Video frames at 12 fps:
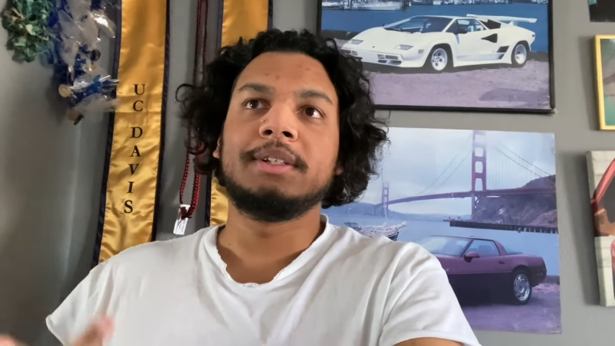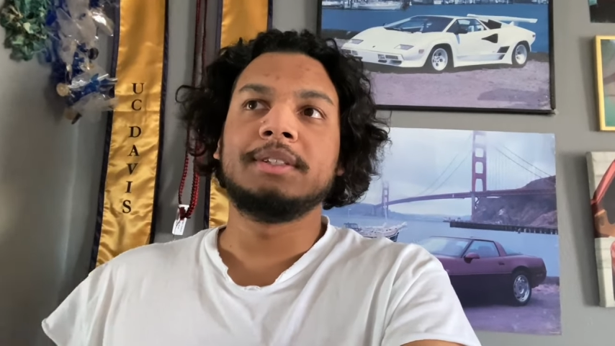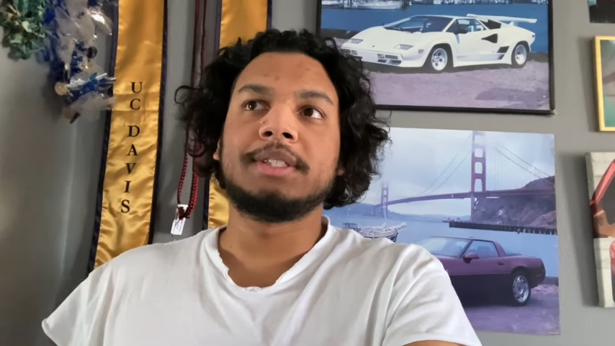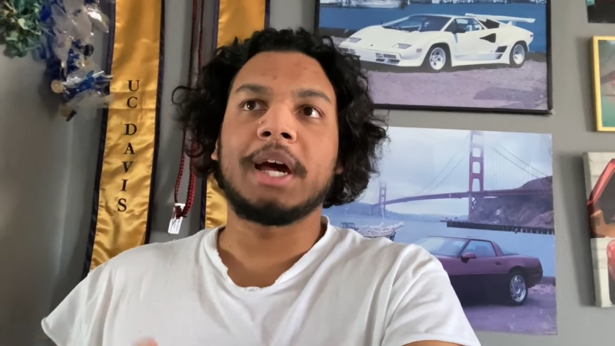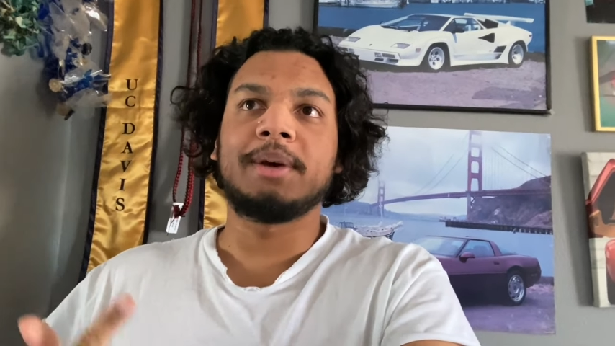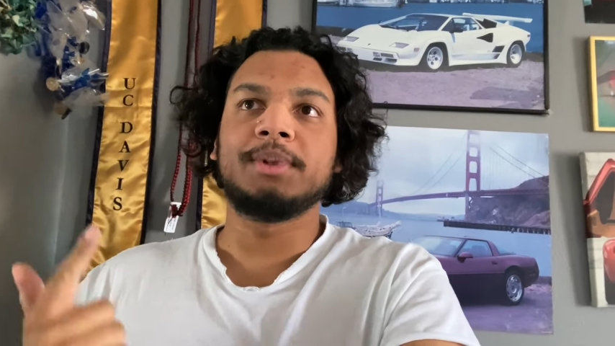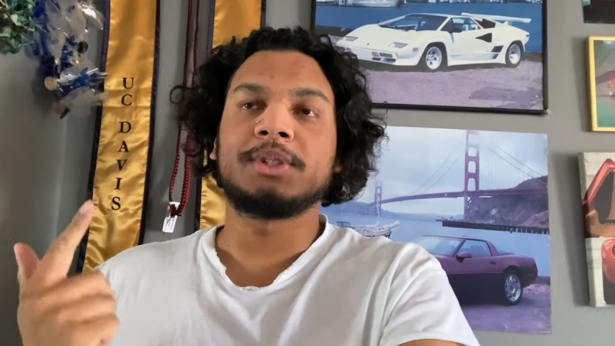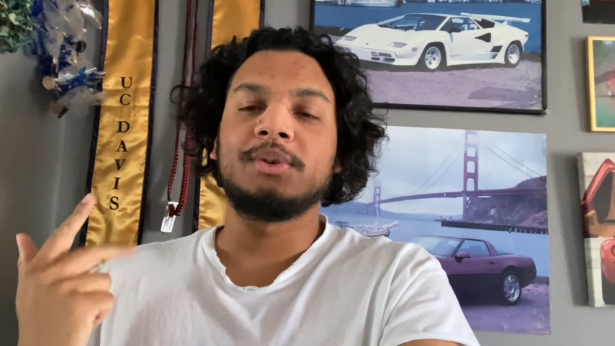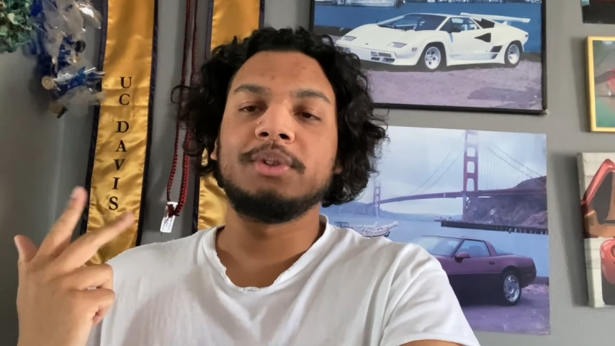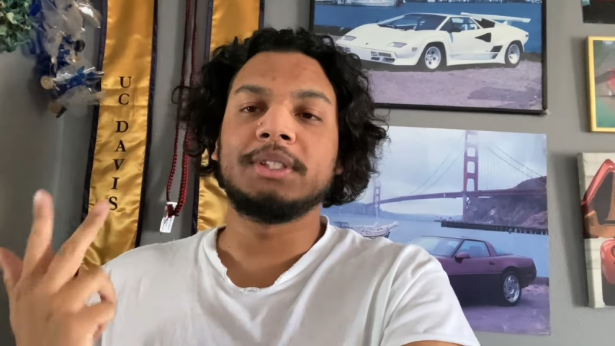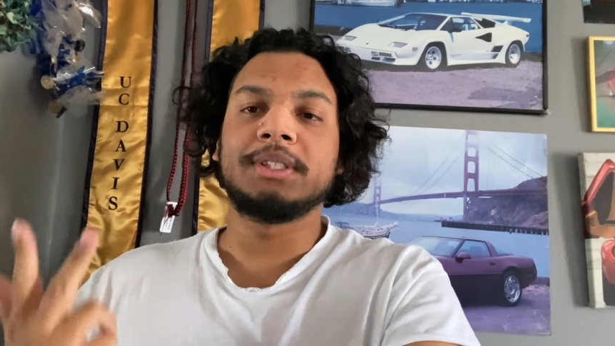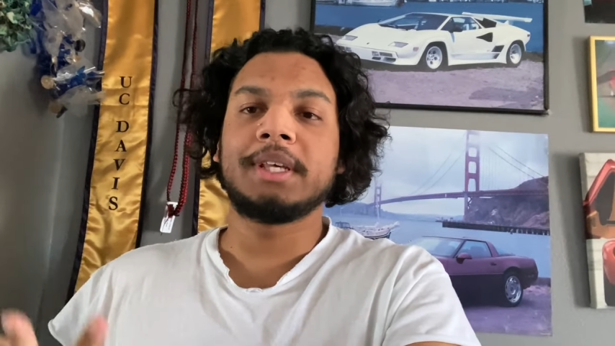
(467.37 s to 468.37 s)
time it's
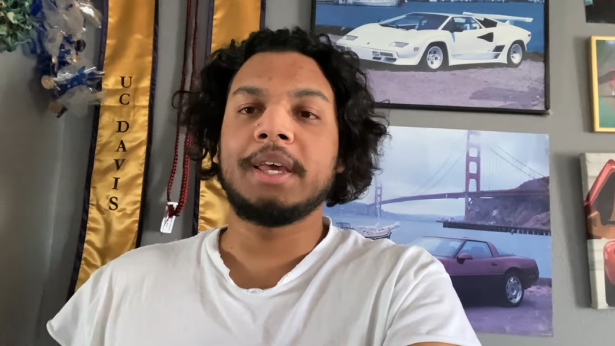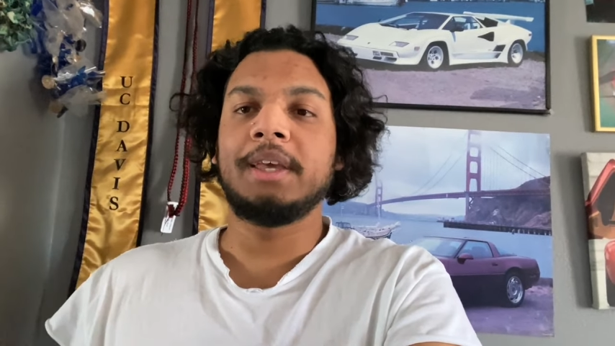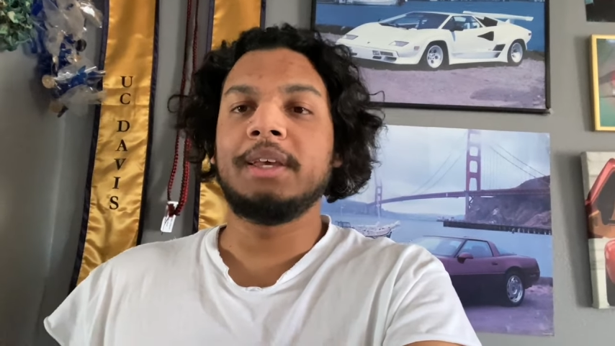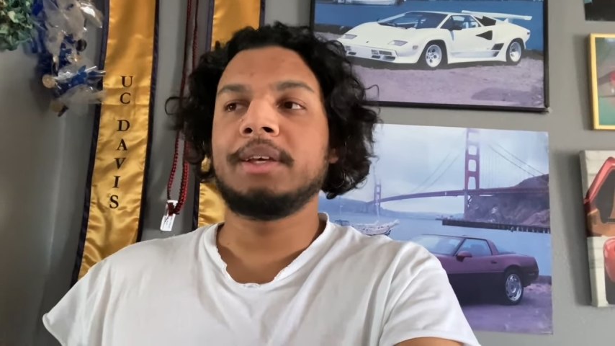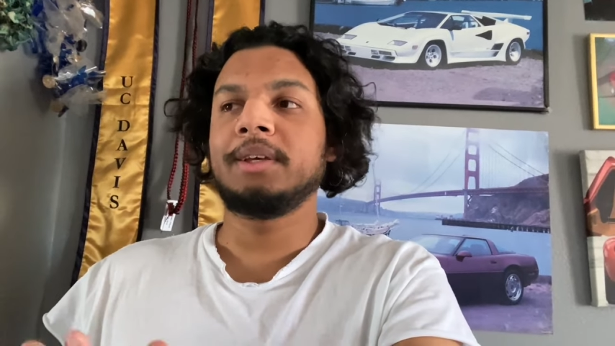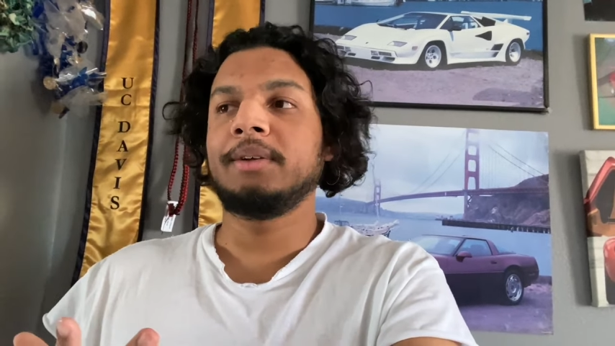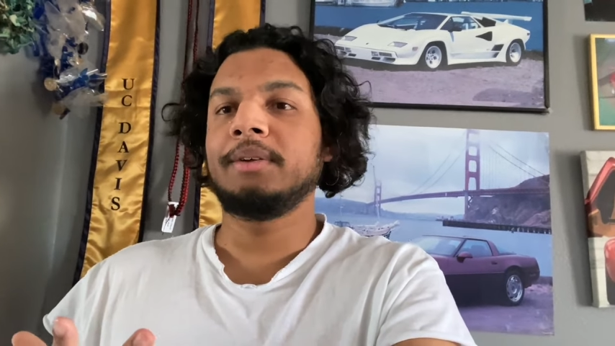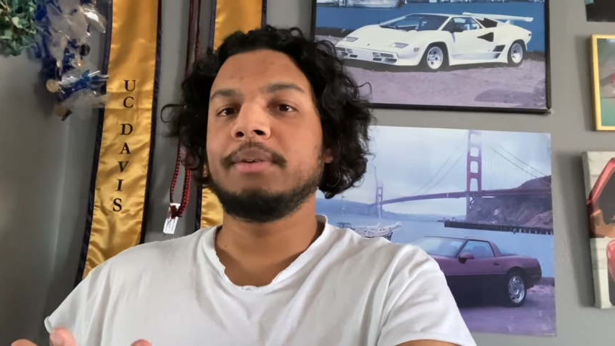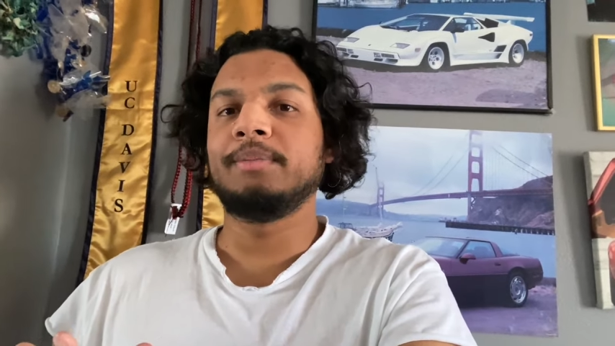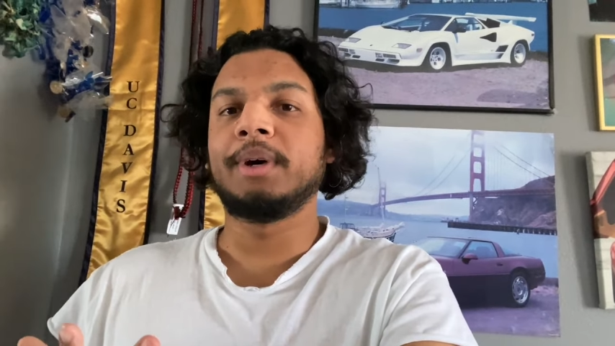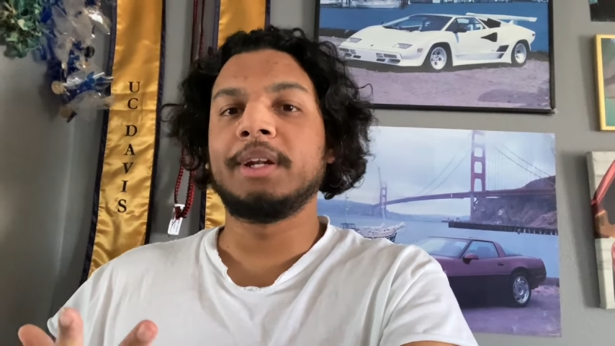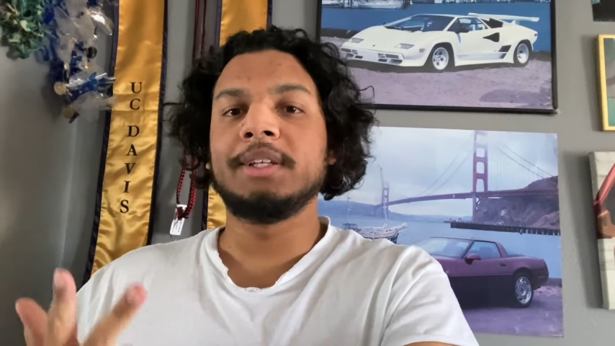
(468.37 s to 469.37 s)
going to take,
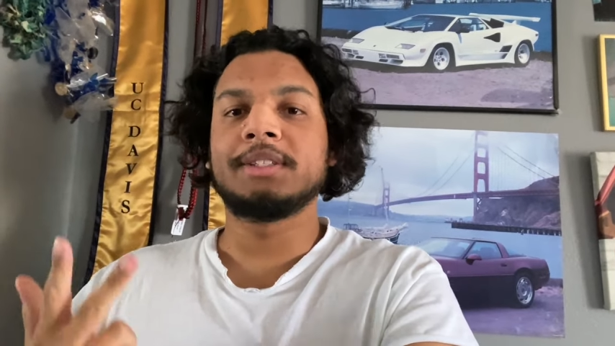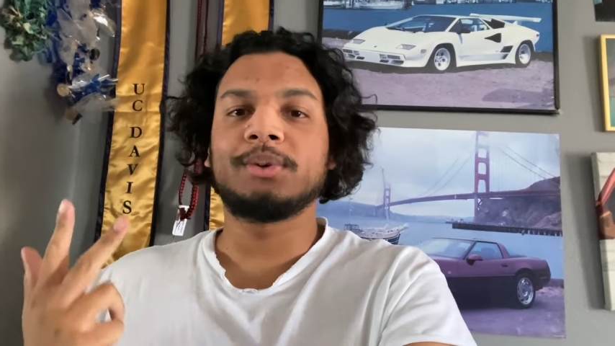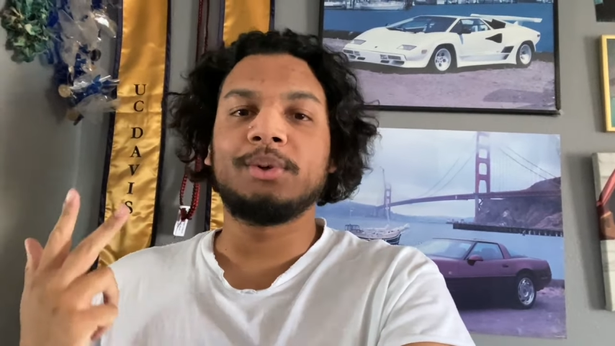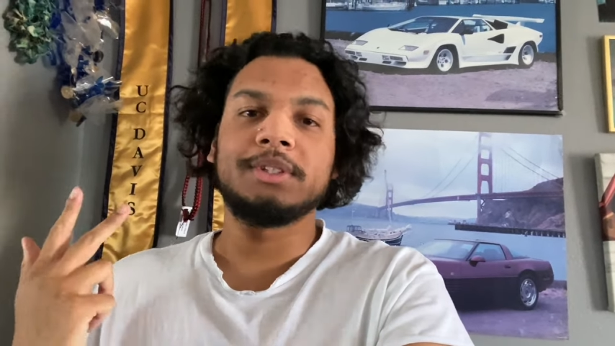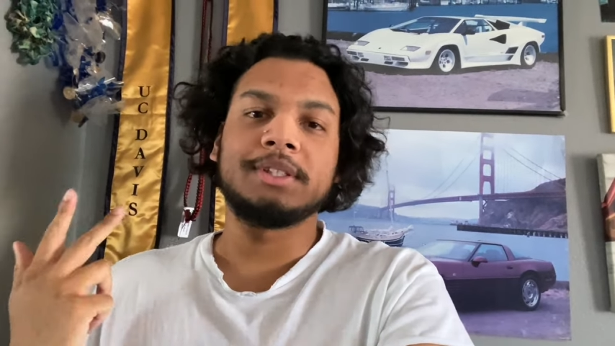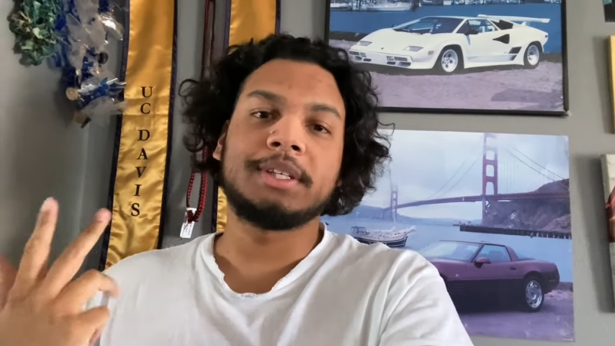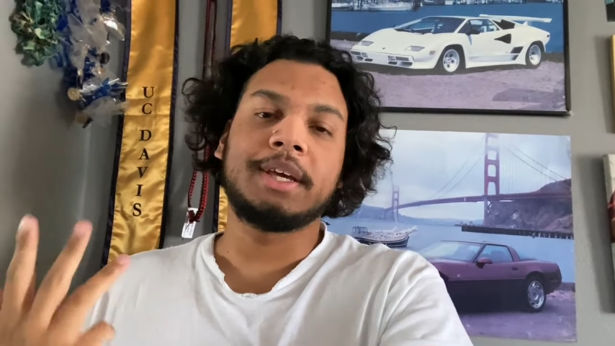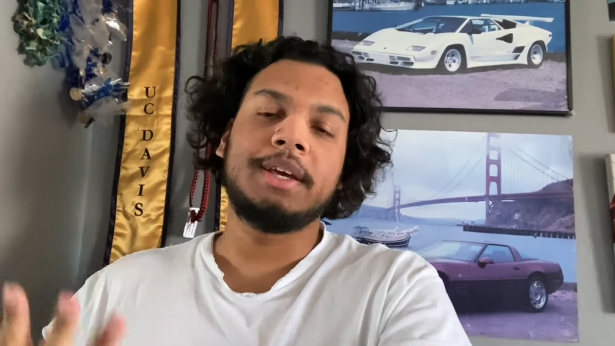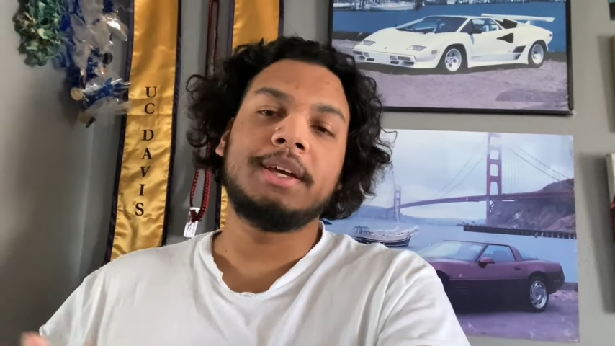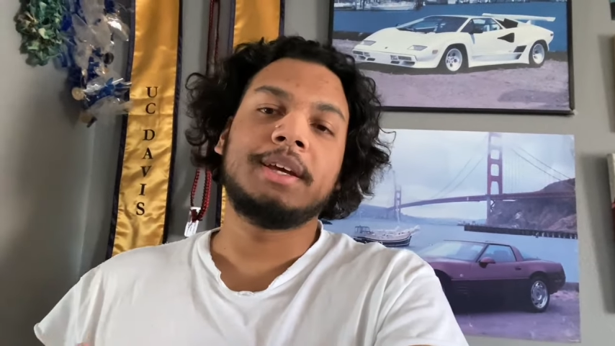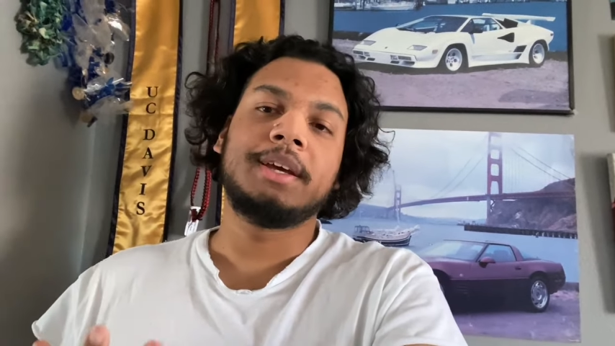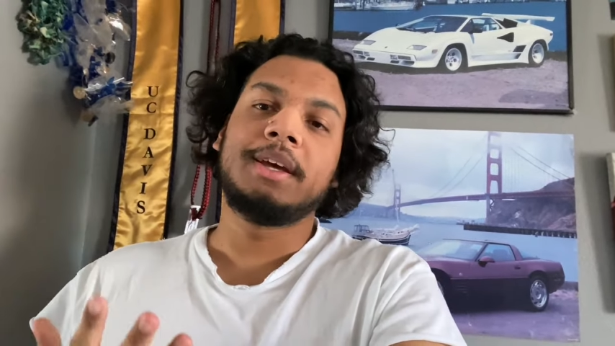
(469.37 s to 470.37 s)
money it's going to
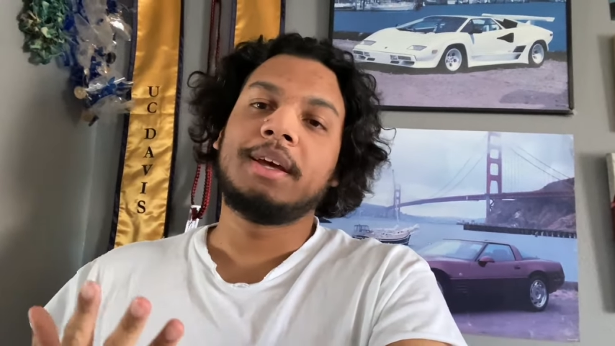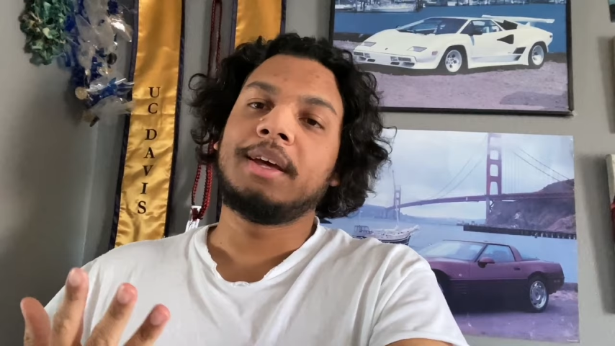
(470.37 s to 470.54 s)
take,